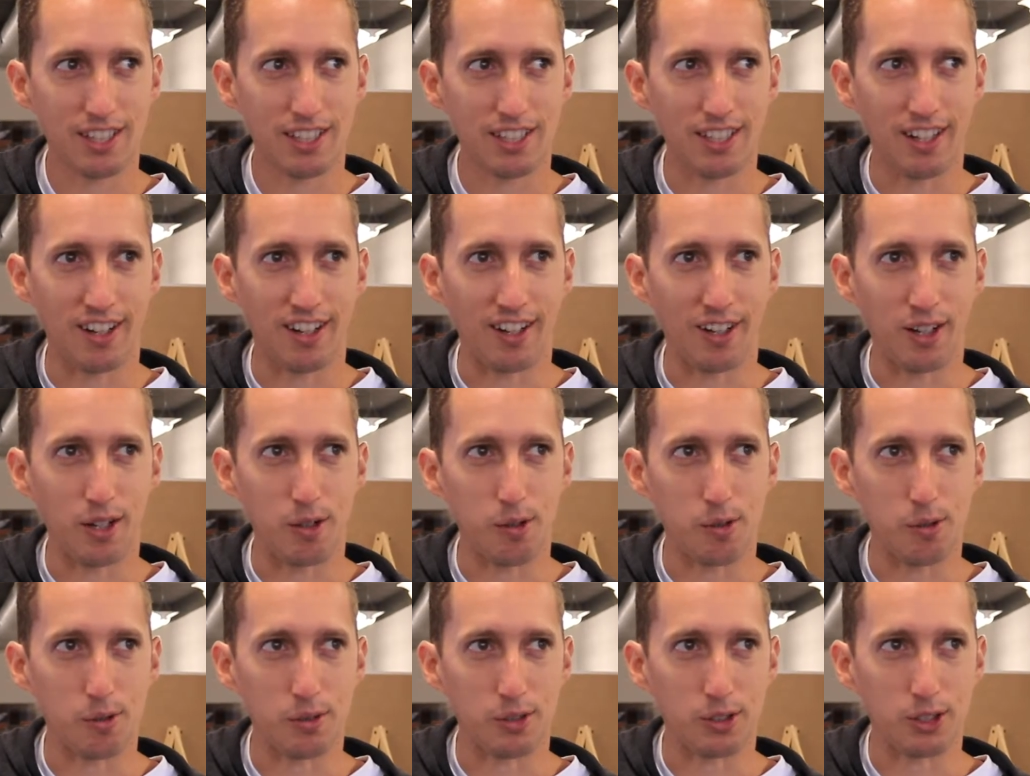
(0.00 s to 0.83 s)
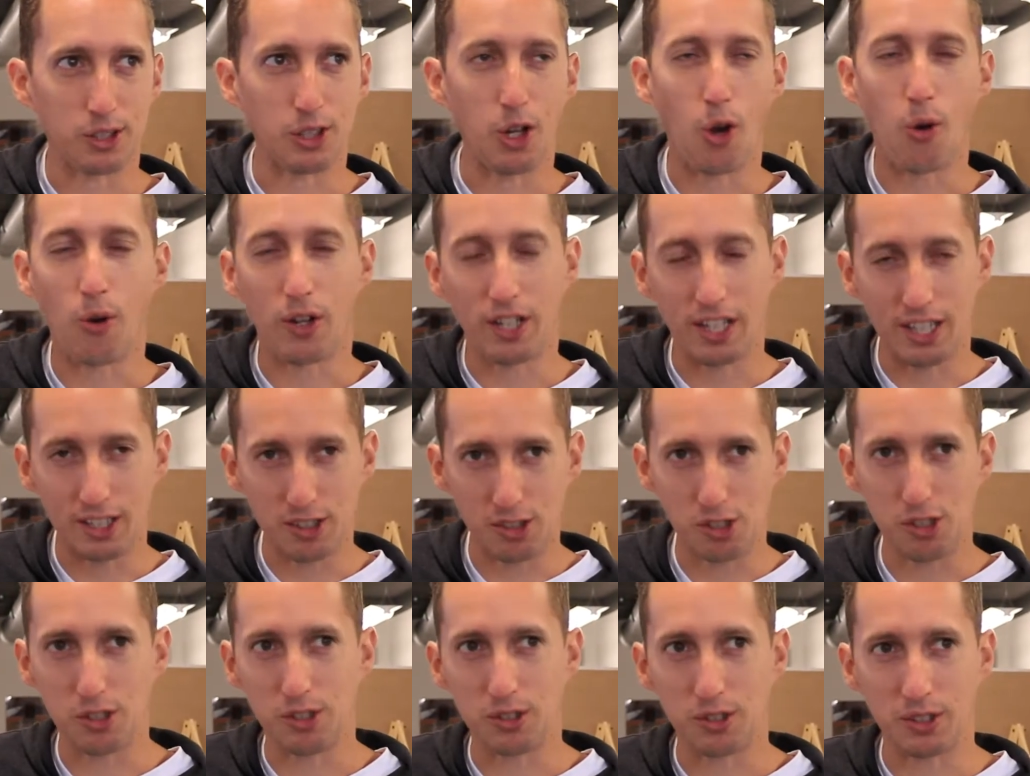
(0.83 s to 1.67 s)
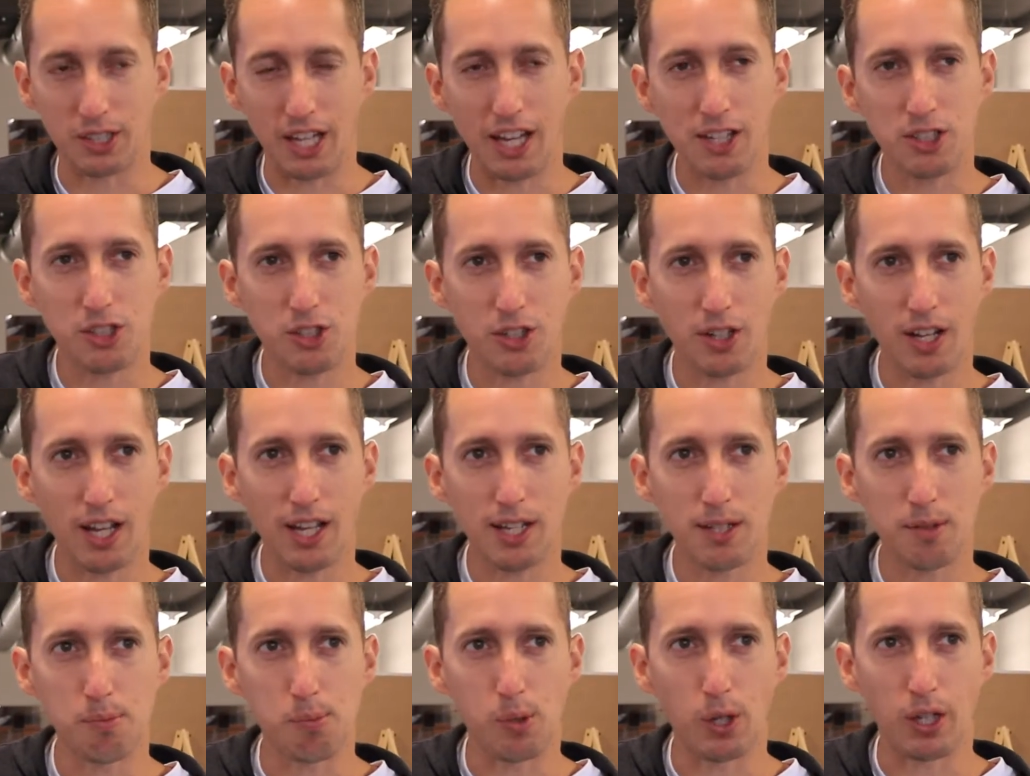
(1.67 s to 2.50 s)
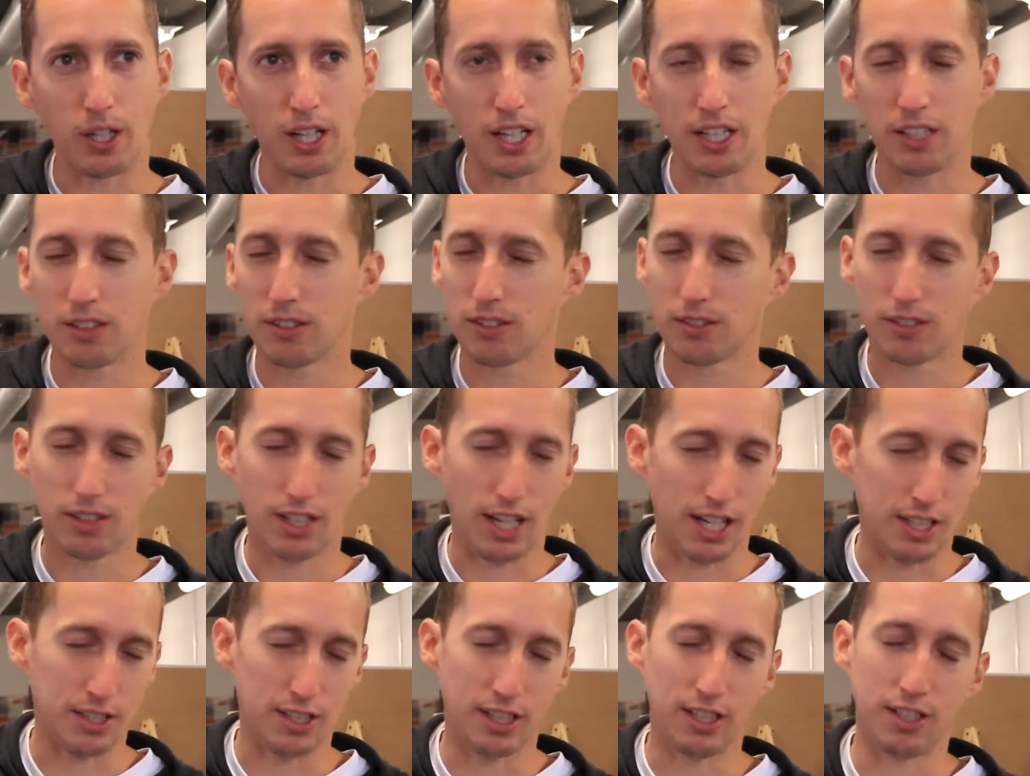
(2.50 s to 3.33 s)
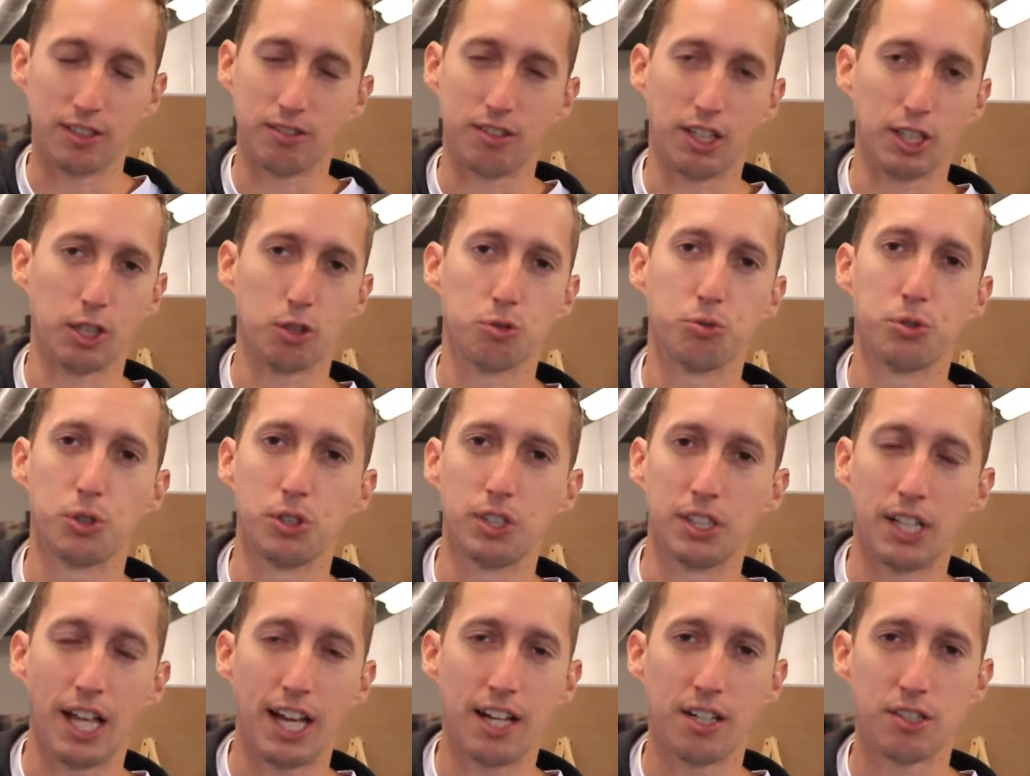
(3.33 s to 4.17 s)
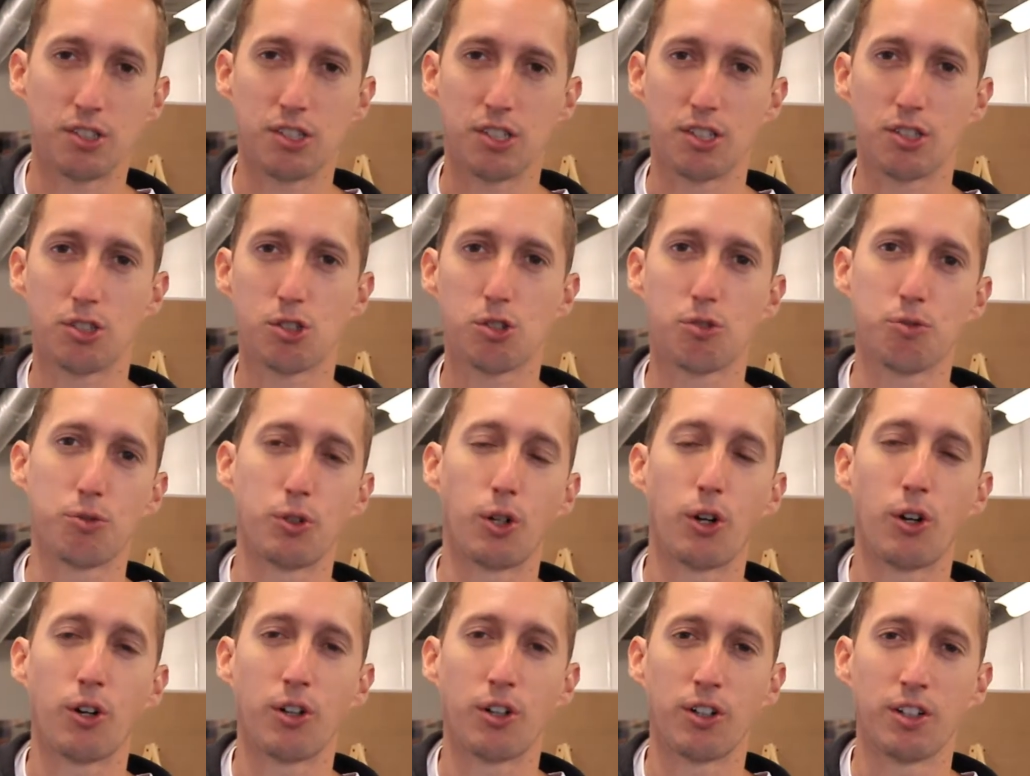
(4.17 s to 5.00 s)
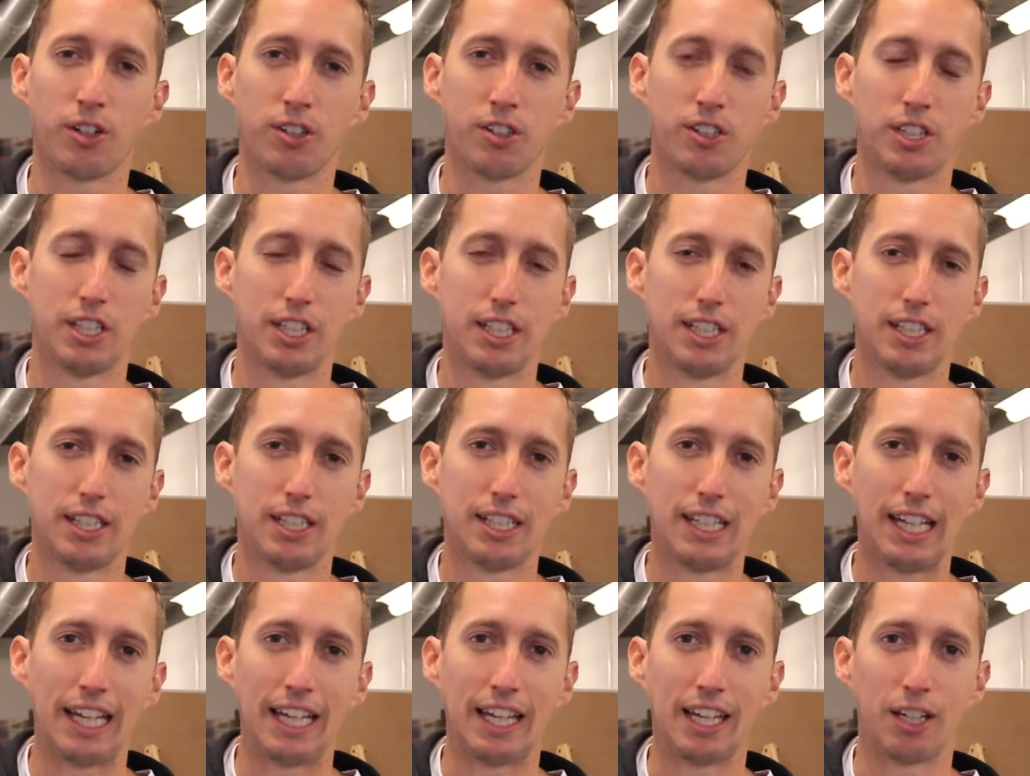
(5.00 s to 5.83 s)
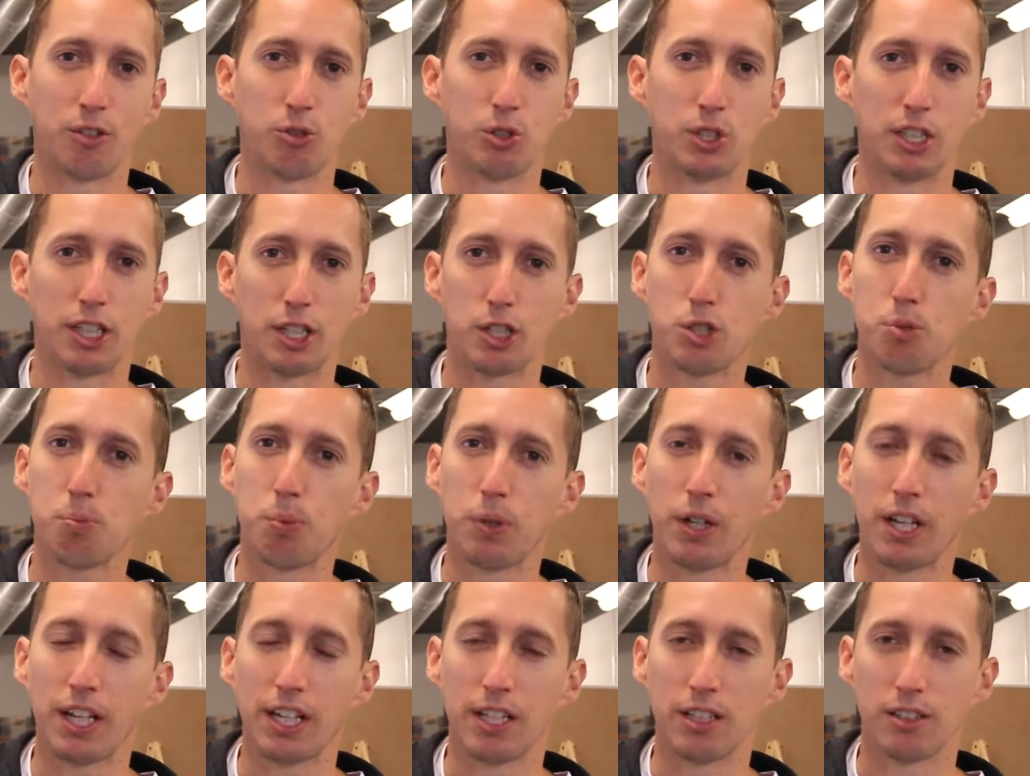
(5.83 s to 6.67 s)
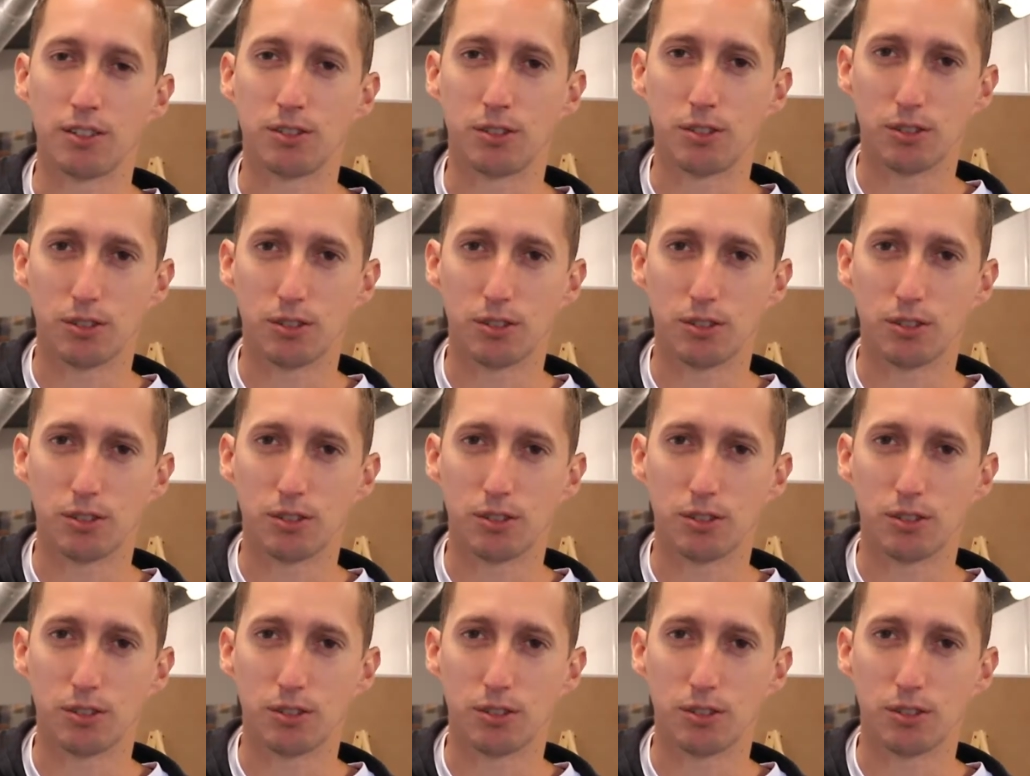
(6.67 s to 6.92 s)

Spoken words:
going into yesterday, but I did like a full analysis for her and really explained